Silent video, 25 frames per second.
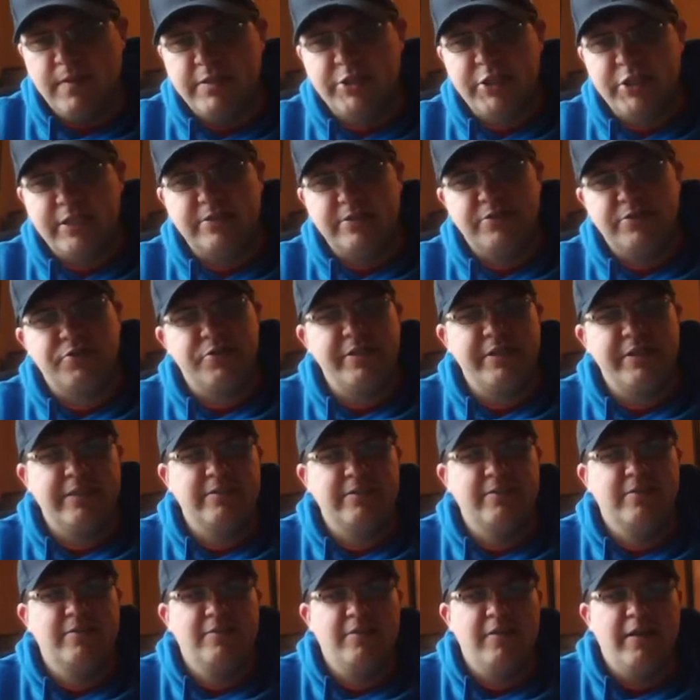jet
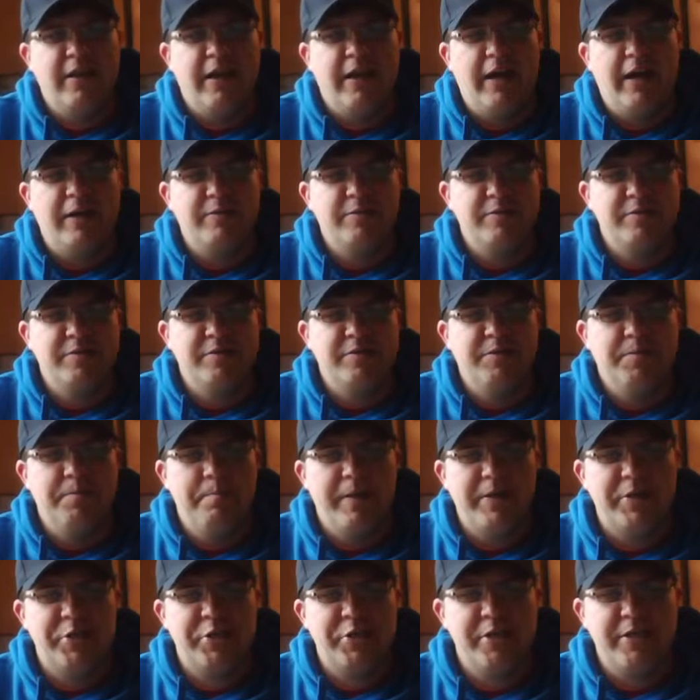streaks that I was
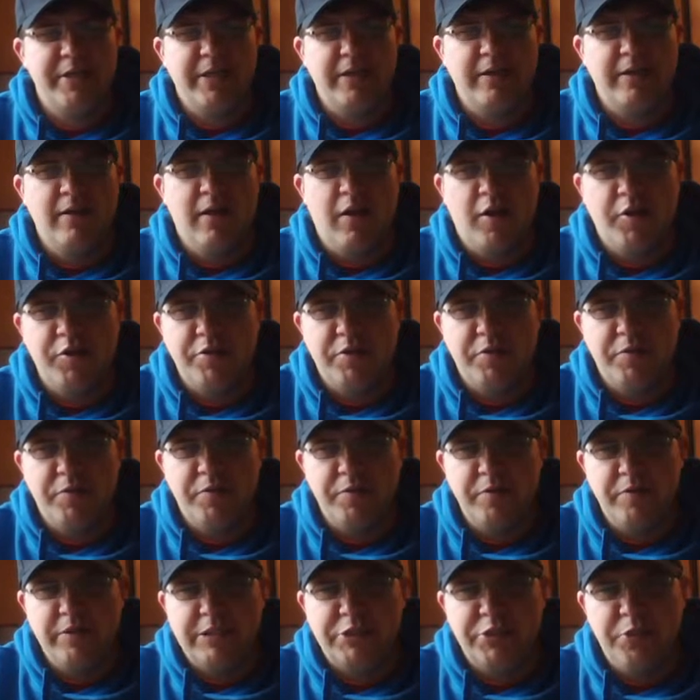mentioning
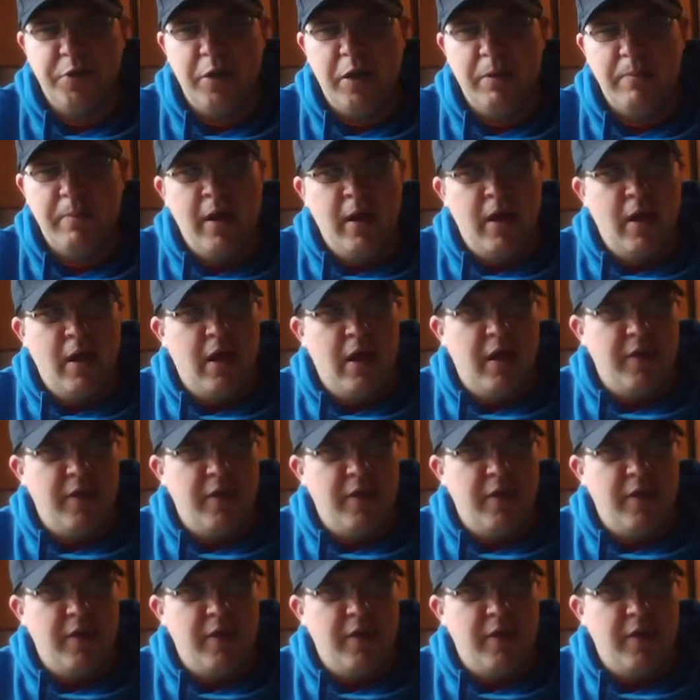don't really show up.